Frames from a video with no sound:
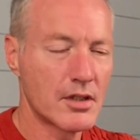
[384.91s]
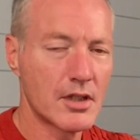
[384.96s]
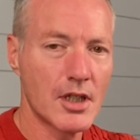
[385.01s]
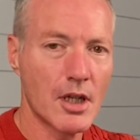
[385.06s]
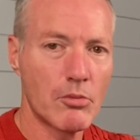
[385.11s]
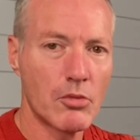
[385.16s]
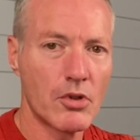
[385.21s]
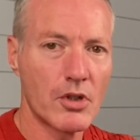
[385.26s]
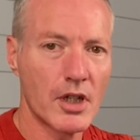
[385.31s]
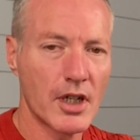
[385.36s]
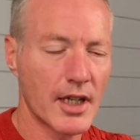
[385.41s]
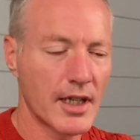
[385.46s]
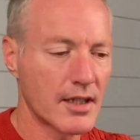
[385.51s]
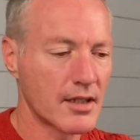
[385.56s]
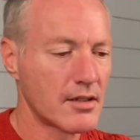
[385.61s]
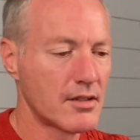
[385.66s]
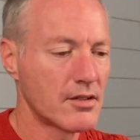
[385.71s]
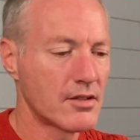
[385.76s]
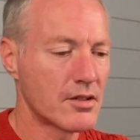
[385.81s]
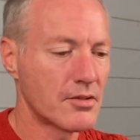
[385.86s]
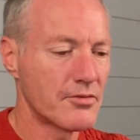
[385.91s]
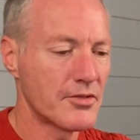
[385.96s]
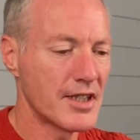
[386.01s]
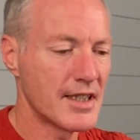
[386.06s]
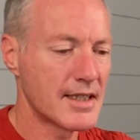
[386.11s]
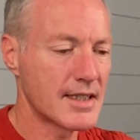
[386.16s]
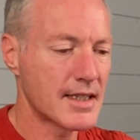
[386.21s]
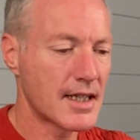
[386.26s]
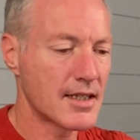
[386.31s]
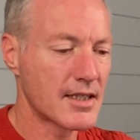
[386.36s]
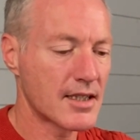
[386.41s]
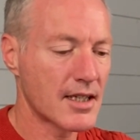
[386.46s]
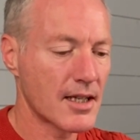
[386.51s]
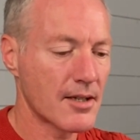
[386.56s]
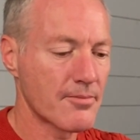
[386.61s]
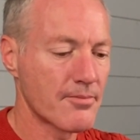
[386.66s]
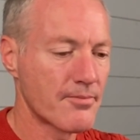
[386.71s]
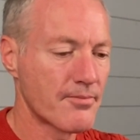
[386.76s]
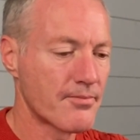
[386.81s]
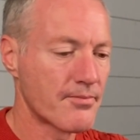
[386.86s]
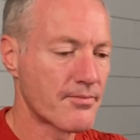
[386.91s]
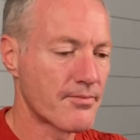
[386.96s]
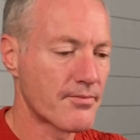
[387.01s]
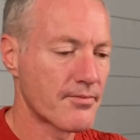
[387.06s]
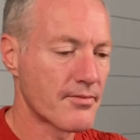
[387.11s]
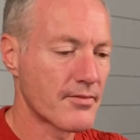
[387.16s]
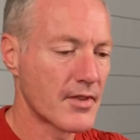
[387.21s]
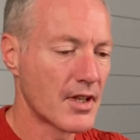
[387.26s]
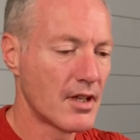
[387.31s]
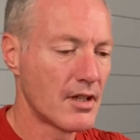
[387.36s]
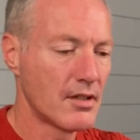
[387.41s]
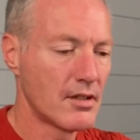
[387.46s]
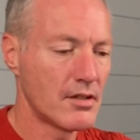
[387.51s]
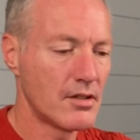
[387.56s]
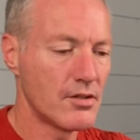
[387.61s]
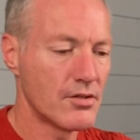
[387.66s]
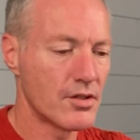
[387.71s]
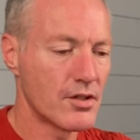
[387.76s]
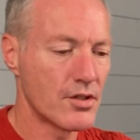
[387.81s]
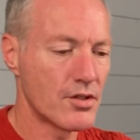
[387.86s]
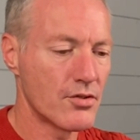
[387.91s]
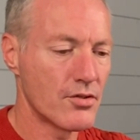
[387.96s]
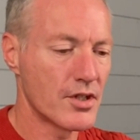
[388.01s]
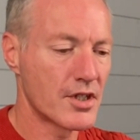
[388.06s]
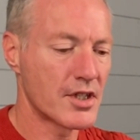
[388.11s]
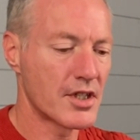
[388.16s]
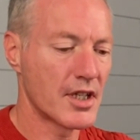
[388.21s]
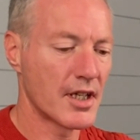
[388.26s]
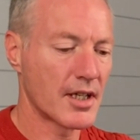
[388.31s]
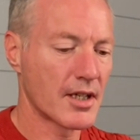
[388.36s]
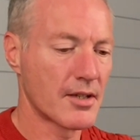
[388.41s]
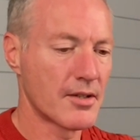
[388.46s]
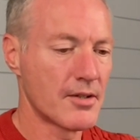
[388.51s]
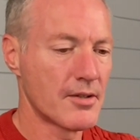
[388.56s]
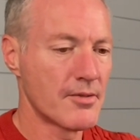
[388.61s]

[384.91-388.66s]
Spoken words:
Double click to recenter, use the joystick.